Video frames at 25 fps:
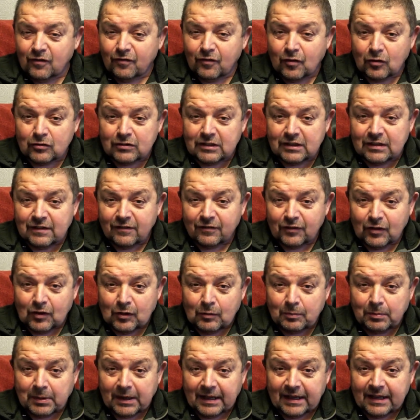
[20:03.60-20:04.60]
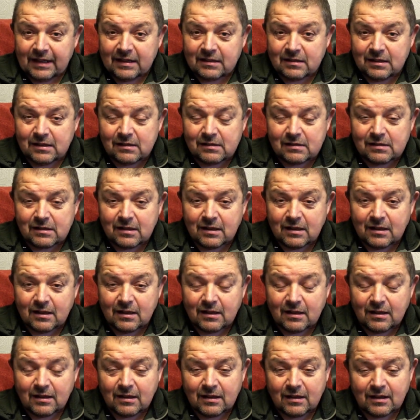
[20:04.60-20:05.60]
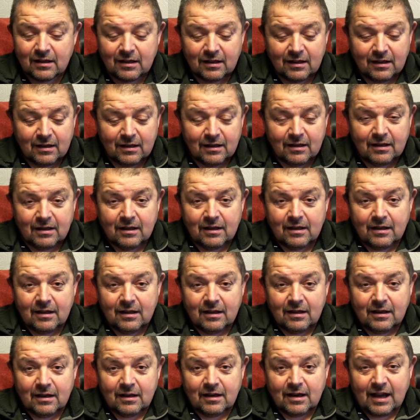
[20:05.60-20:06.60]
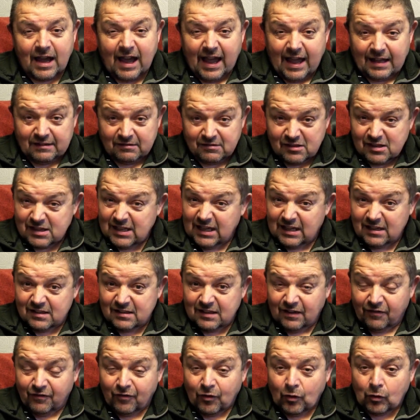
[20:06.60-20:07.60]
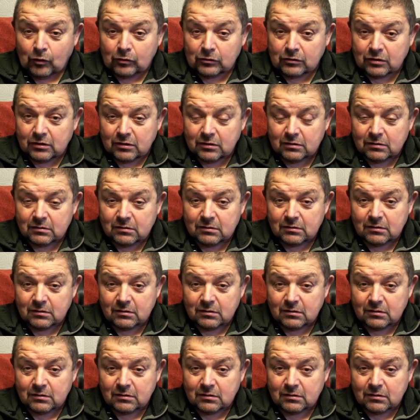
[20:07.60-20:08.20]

foot in a few places and 60 foot